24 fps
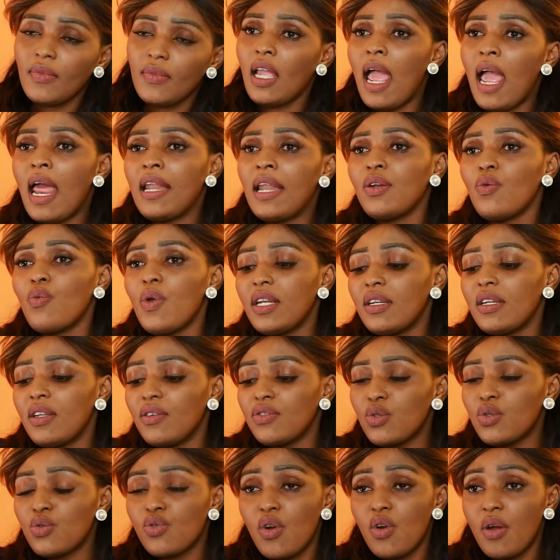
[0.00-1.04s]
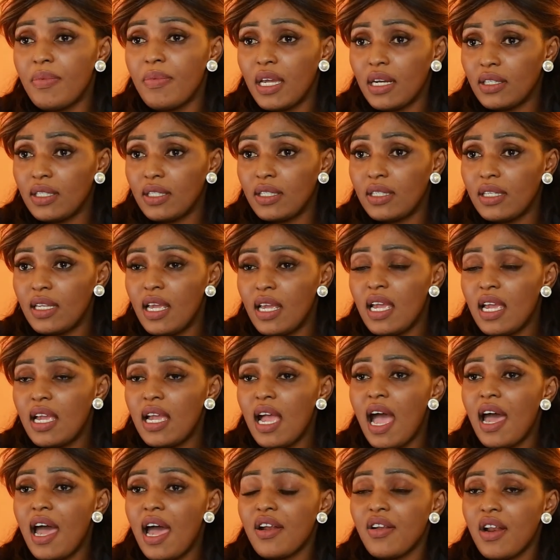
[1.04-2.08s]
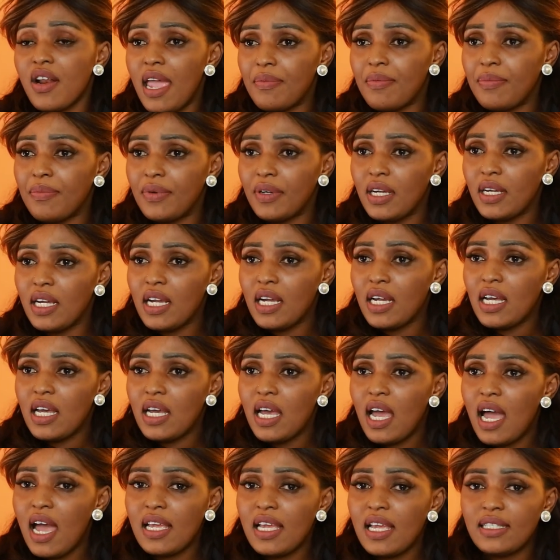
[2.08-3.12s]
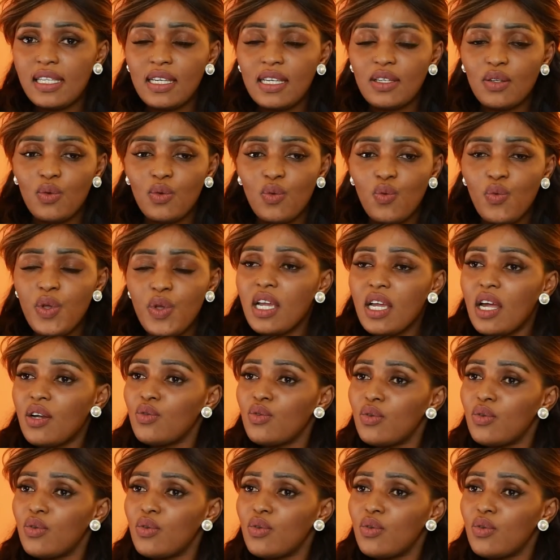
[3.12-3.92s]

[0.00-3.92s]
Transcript: And when the strawberries are ripe, I said, we can